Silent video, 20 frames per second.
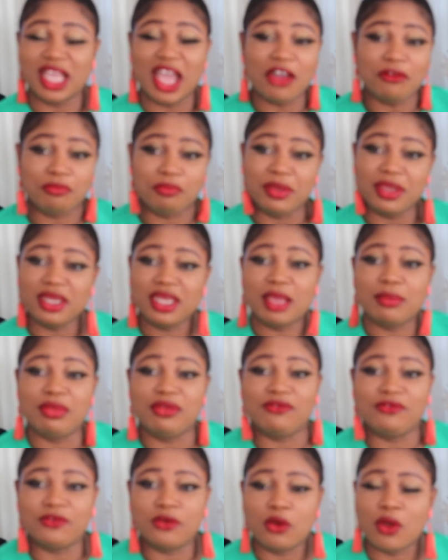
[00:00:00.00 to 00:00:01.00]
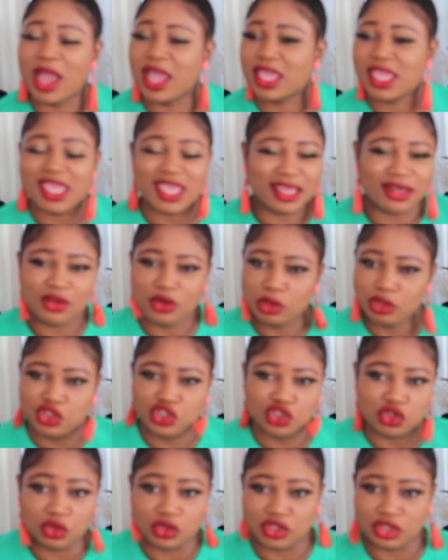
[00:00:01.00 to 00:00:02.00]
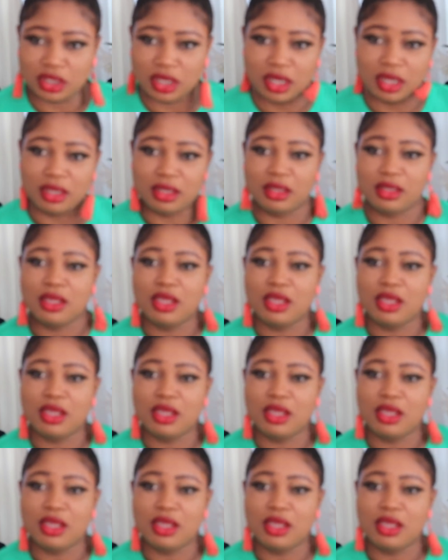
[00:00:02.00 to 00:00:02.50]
I've been there before. I cannot judge her.